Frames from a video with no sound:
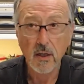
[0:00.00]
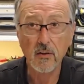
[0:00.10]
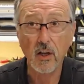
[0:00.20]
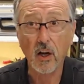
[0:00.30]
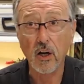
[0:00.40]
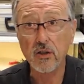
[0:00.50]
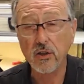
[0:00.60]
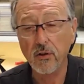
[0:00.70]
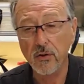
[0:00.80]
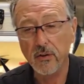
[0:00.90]
in the
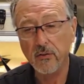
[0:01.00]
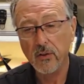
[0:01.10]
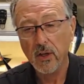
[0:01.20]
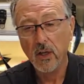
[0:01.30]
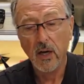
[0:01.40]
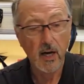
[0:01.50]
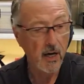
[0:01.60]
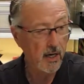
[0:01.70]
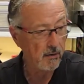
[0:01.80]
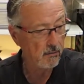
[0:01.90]
larger units,
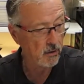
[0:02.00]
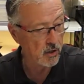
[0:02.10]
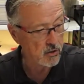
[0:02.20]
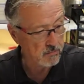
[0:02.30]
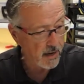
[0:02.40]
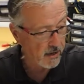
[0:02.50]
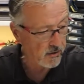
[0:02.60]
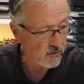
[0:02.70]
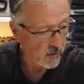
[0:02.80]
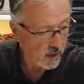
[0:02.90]
uh, larger
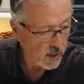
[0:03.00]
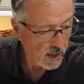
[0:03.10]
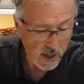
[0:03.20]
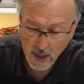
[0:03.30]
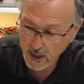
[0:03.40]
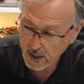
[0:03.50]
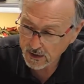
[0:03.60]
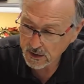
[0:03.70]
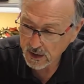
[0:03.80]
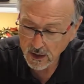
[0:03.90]
batteries, and
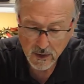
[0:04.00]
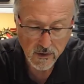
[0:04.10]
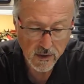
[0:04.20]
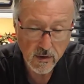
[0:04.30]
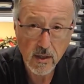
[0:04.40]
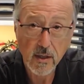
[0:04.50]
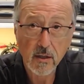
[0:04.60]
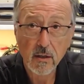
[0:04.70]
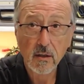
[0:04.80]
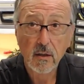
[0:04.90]
uh, then
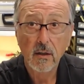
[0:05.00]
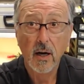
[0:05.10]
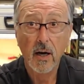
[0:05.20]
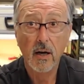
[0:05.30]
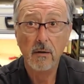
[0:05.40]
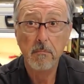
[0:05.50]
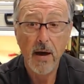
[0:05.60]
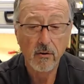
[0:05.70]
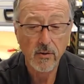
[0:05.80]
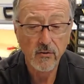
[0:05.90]
the uh,
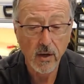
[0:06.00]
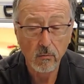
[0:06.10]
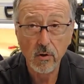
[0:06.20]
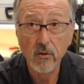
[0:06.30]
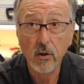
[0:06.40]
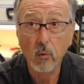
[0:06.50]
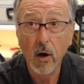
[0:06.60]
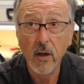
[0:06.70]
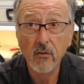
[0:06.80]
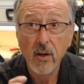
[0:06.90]
batteries that were in the
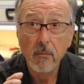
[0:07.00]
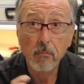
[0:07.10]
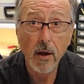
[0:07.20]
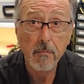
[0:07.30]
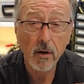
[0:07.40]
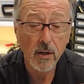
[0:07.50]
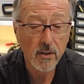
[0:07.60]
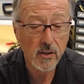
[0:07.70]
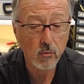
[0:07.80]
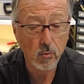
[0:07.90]
quads. Primarily
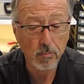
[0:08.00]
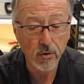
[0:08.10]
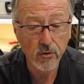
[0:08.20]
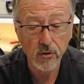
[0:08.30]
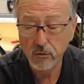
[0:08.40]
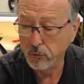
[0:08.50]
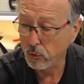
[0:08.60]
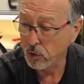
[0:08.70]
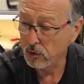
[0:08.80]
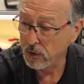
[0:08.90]
these were purchased
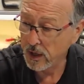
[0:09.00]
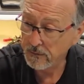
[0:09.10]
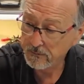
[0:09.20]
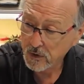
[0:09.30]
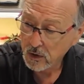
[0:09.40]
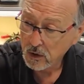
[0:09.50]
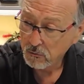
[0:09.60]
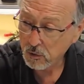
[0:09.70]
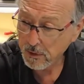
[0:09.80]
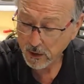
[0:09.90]
for, um,
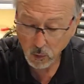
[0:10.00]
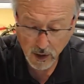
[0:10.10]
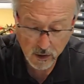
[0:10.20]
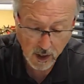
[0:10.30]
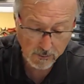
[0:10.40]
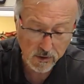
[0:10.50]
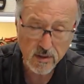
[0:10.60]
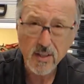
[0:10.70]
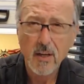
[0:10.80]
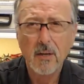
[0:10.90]
for my
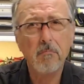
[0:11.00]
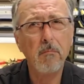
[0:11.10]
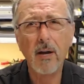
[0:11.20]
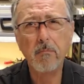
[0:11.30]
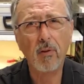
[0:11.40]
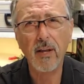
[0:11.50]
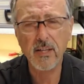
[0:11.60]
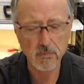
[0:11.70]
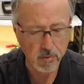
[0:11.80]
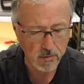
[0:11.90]
quadcopters. My
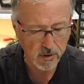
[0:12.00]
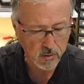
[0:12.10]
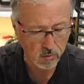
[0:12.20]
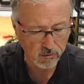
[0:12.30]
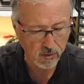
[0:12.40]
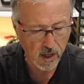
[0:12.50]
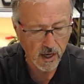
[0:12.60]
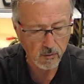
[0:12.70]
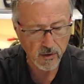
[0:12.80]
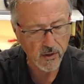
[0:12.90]
planes pretty much will
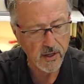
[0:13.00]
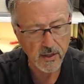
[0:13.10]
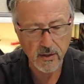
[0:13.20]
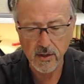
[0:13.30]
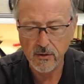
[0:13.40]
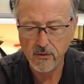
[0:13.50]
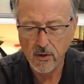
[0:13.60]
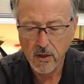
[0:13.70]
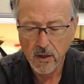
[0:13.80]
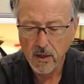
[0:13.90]
fly with any of these.